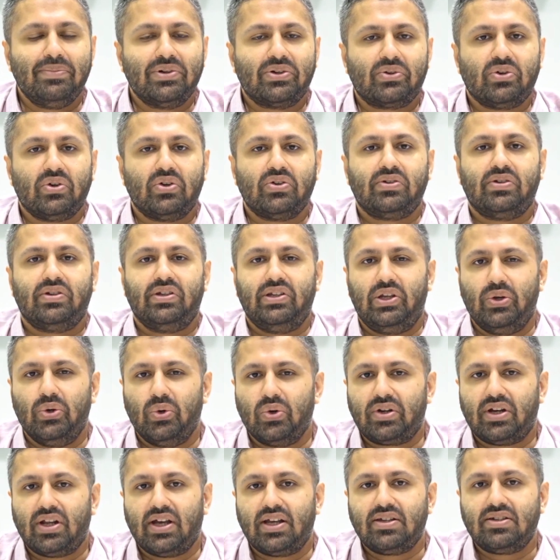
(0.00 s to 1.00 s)
across
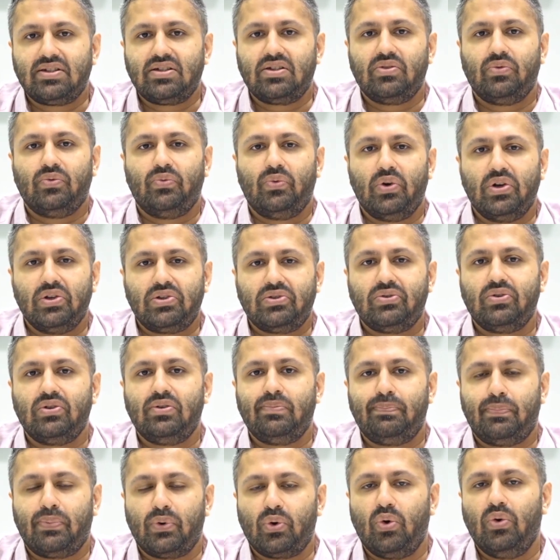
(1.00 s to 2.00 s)
Yotta's Virtual
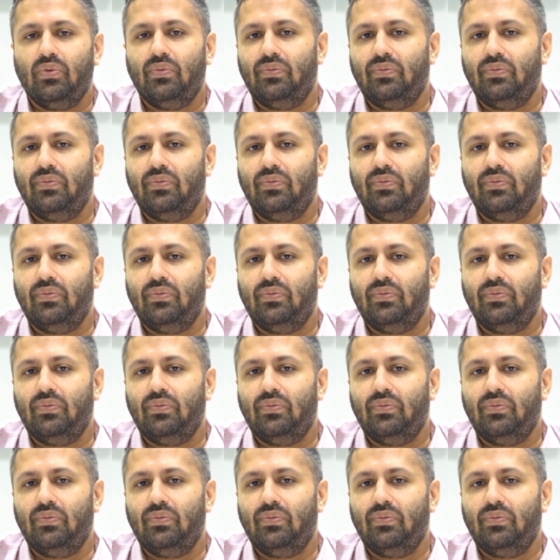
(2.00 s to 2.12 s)
Pro